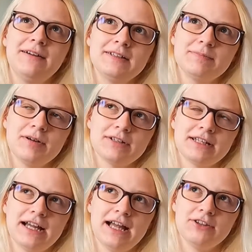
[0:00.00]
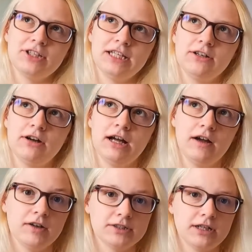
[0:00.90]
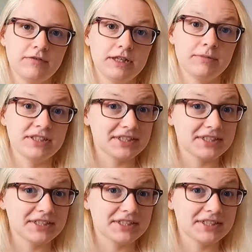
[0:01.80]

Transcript: last box, I actually got a hardcover that was